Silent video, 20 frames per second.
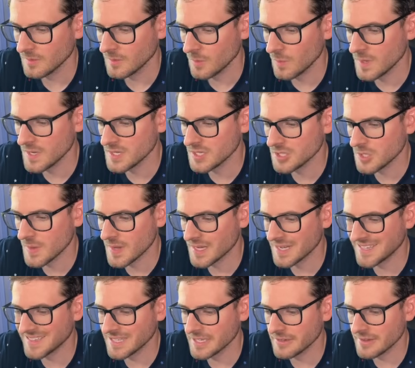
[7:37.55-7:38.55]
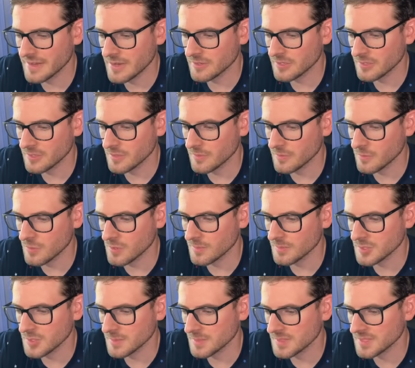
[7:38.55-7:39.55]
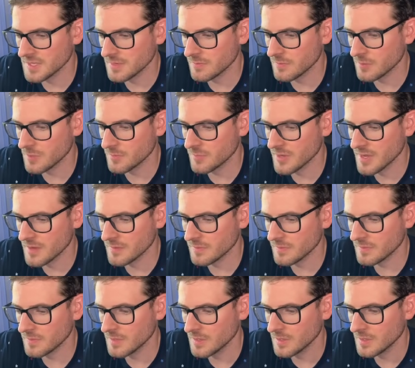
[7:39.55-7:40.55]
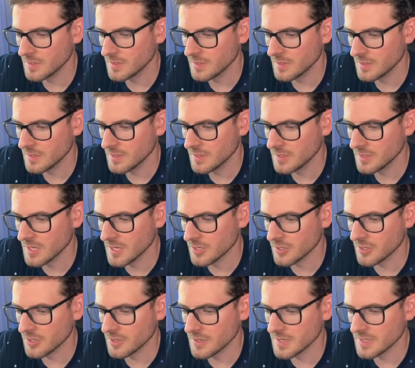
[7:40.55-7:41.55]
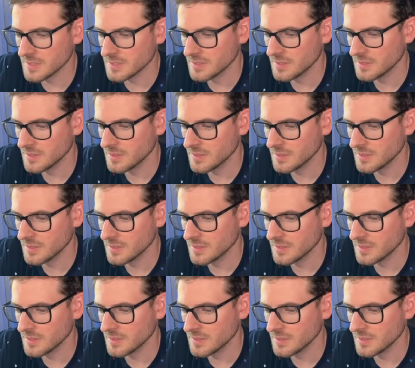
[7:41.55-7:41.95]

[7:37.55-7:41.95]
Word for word: We can just go ahead and clear out the form. So I'm going to say form ref.current.set.